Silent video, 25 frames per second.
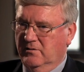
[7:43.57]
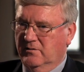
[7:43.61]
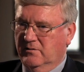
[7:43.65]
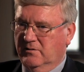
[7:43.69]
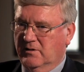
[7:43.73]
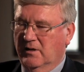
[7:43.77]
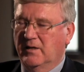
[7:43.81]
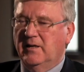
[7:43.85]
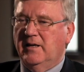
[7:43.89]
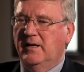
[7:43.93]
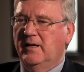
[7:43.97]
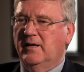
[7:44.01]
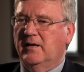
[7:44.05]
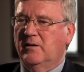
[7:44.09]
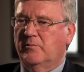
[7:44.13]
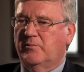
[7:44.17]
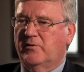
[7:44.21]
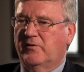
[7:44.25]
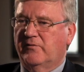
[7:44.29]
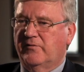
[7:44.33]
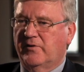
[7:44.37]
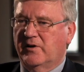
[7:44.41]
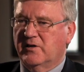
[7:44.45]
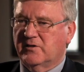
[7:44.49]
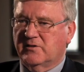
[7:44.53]
the legal
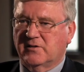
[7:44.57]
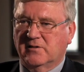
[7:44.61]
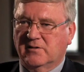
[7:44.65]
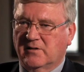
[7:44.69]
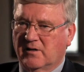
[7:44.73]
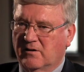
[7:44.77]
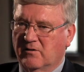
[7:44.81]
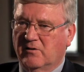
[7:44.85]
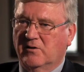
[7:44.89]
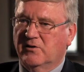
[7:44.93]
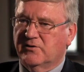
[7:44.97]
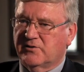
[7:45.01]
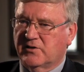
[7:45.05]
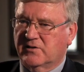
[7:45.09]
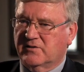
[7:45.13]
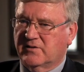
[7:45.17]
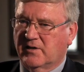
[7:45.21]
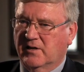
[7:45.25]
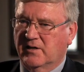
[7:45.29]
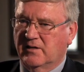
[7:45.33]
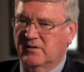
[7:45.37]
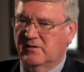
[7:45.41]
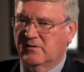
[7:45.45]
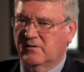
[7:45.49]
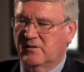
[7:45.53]
profession and the Law
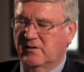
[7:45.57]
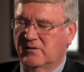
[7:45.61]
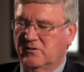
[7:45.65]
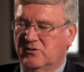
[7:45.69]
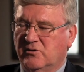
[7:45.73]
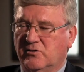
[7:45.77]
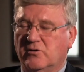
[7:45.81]
Society